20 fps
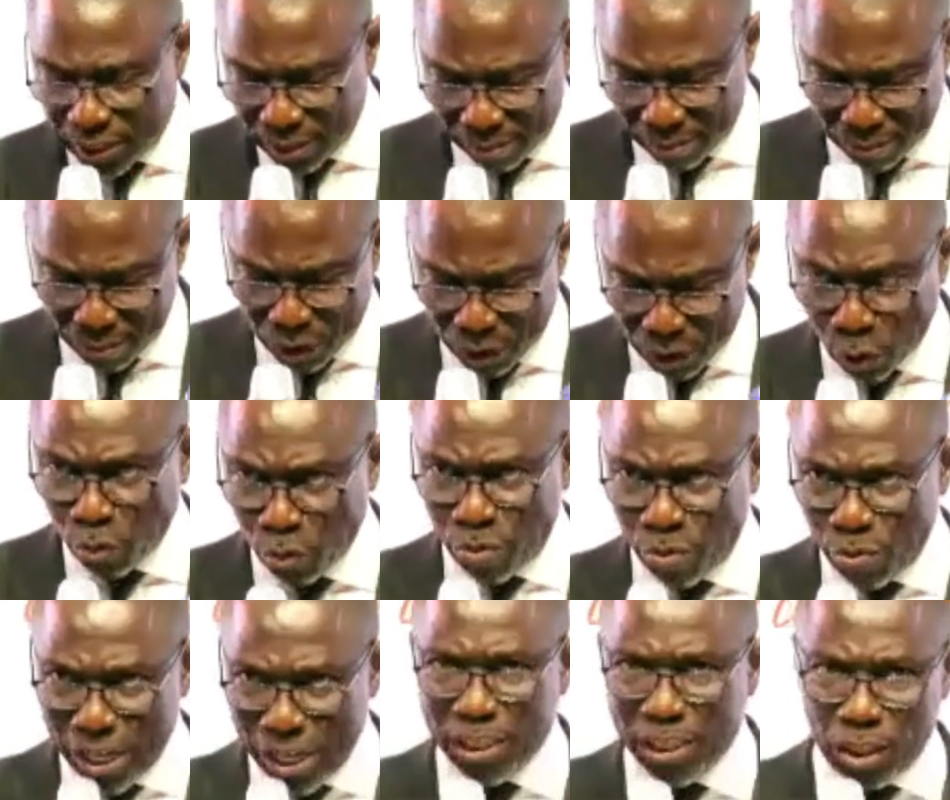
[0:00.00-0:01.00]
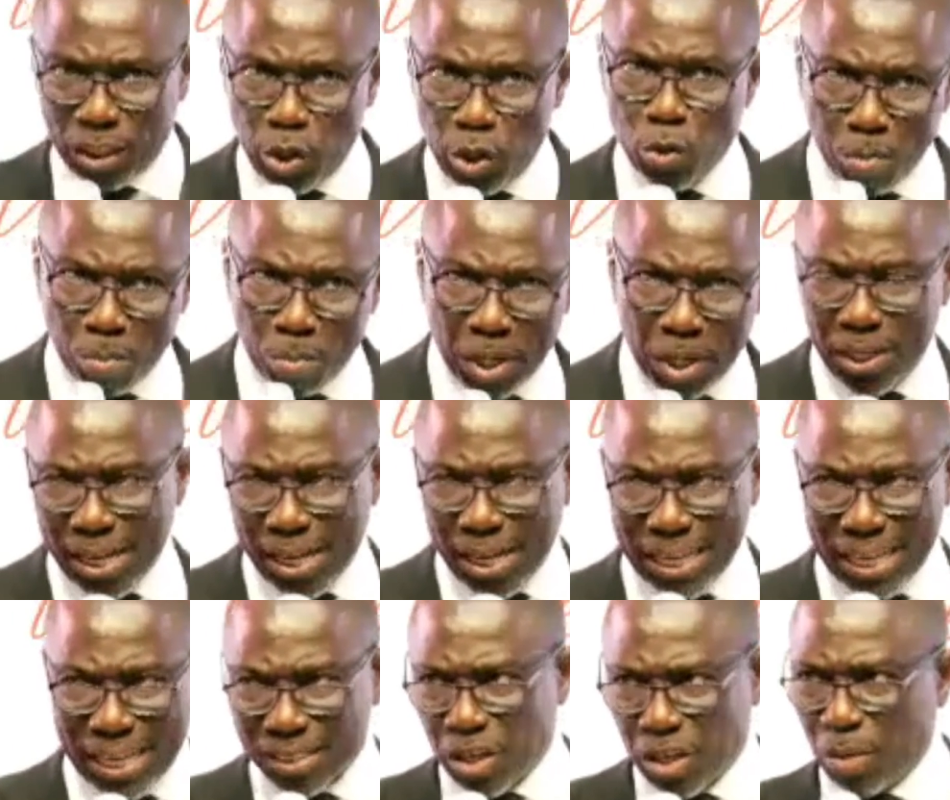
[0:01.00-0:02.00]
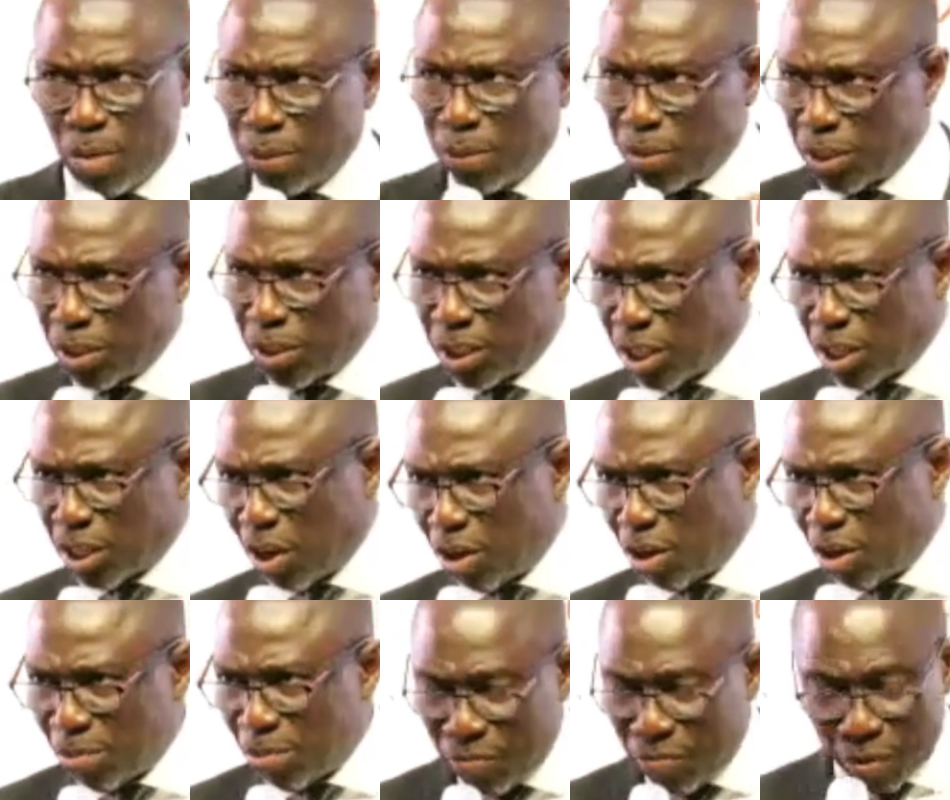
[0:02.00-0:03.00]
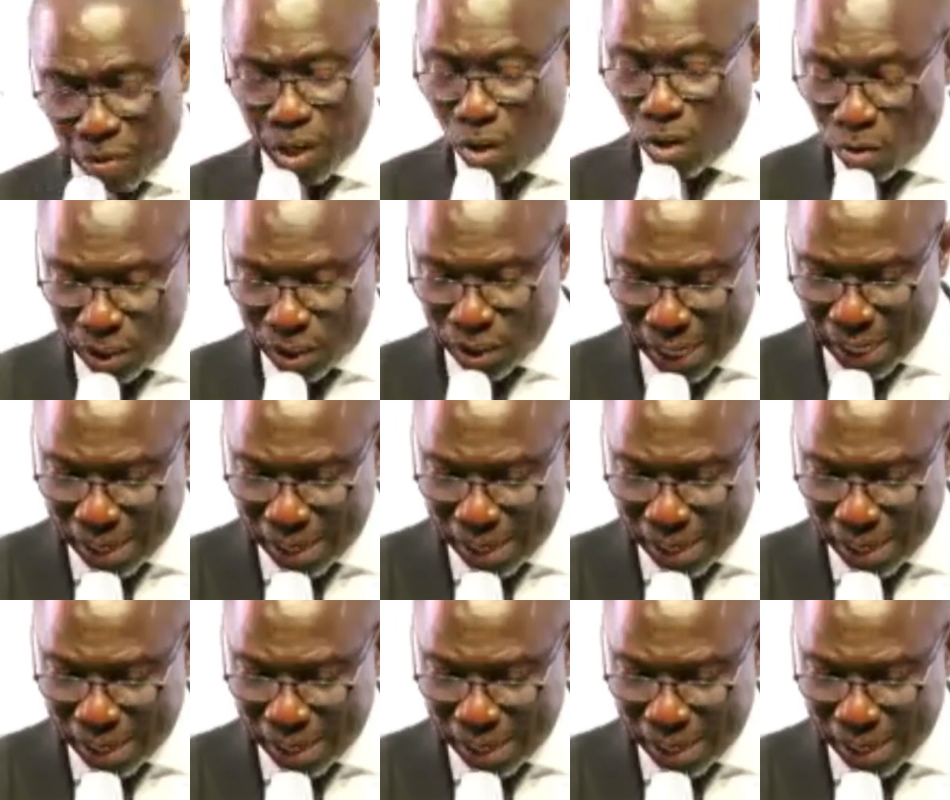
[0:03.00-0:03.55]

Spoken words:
So real new money hasn't come into this economy for a long time.